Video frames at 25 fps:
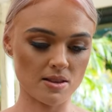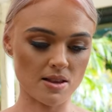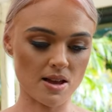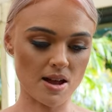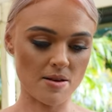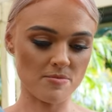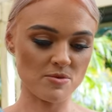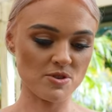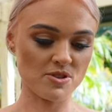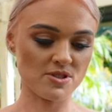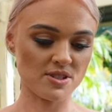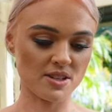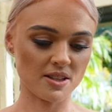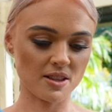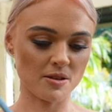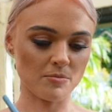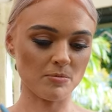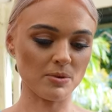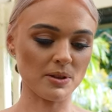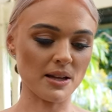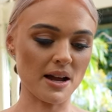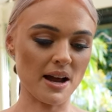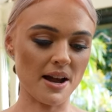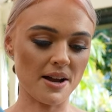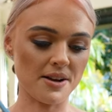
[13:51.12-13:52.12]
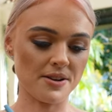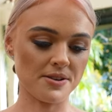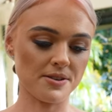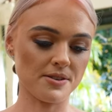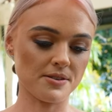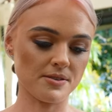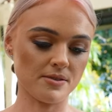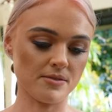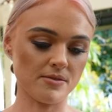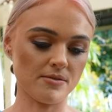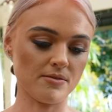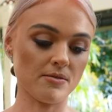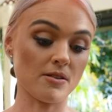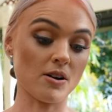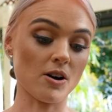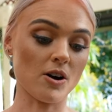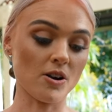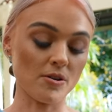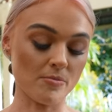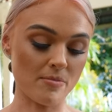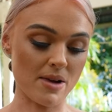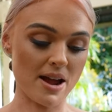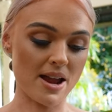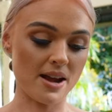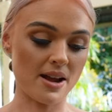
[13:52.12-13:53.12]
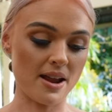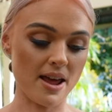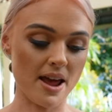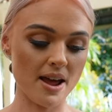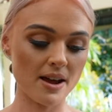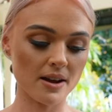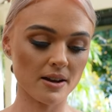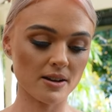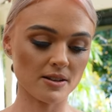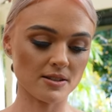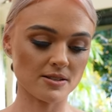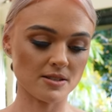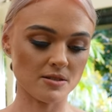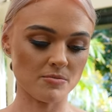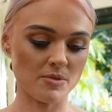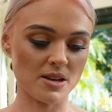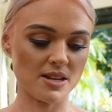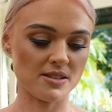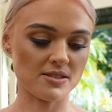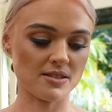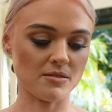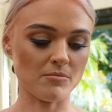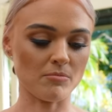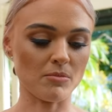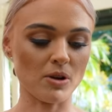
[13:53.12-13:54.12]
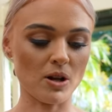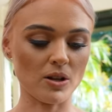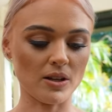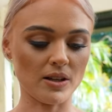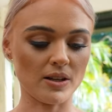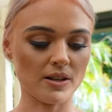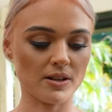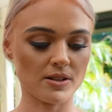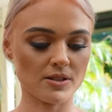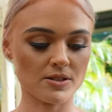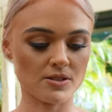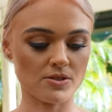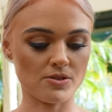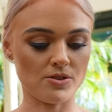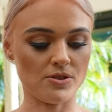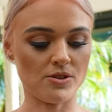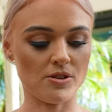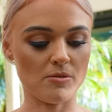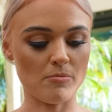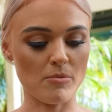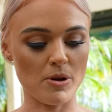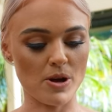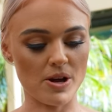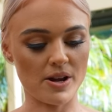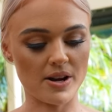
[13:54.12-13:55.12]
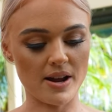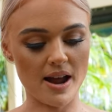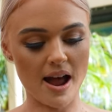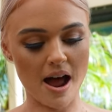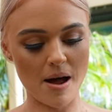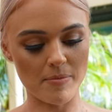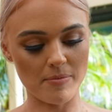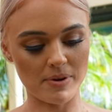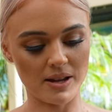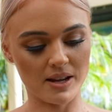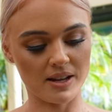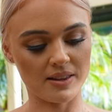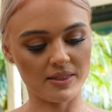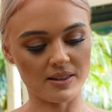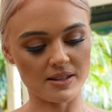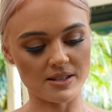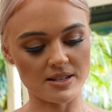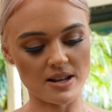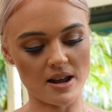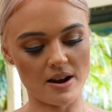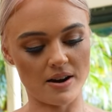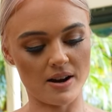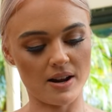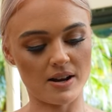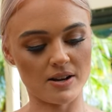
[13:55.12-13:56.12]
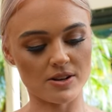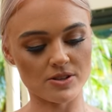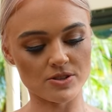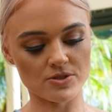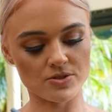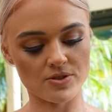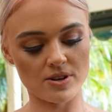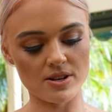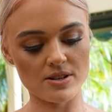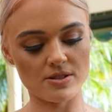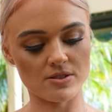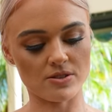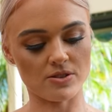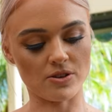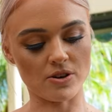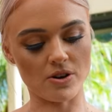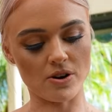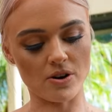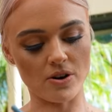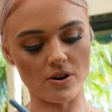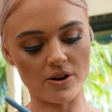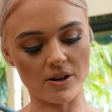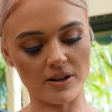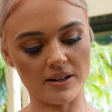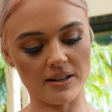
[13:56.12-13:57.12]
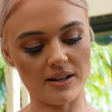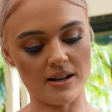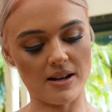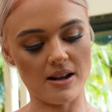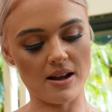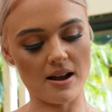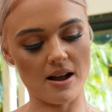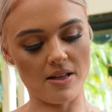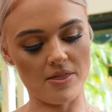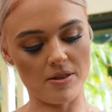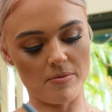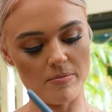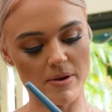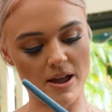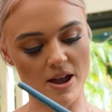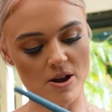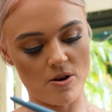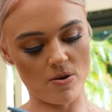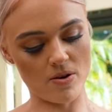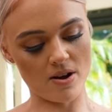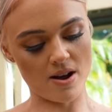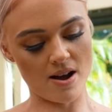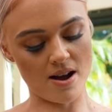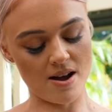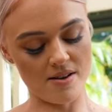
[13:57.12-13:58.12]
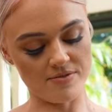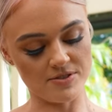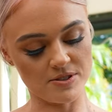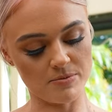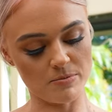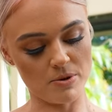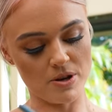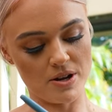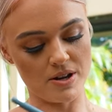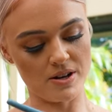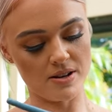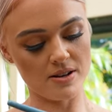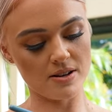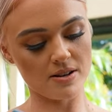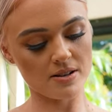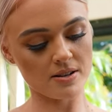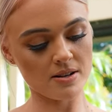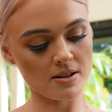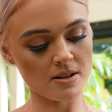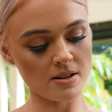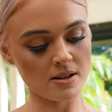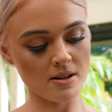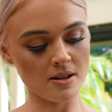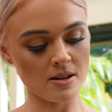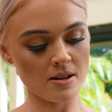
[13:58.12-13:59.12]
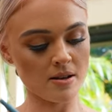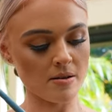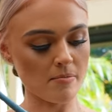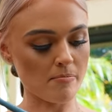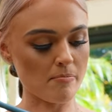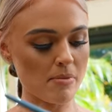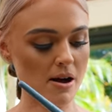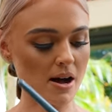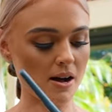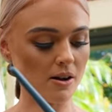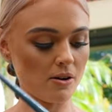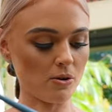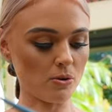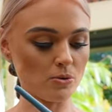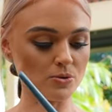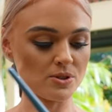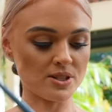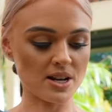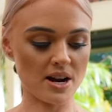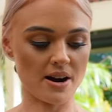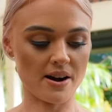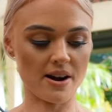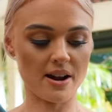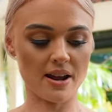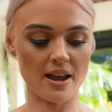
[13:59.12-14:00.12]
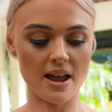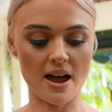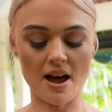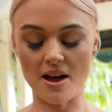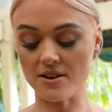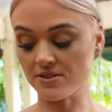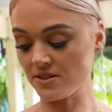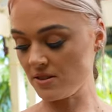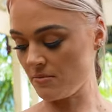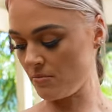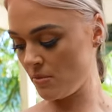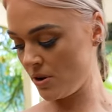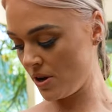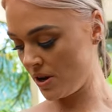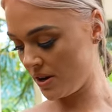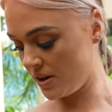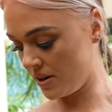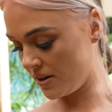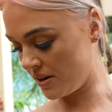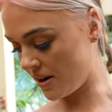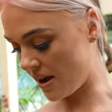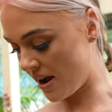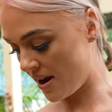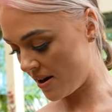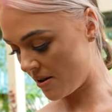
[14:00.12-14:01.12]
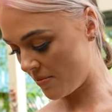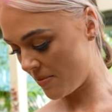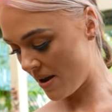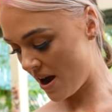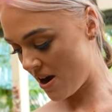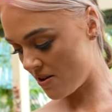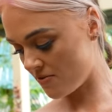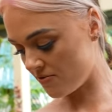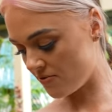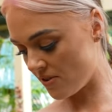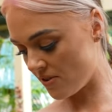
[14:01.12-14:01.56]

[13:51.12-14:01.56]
I'm using the blood on my neck to be symbolic to the murder happening in the dairy industry. So not only are the male calves murdered, but all dairy cows are murdered at about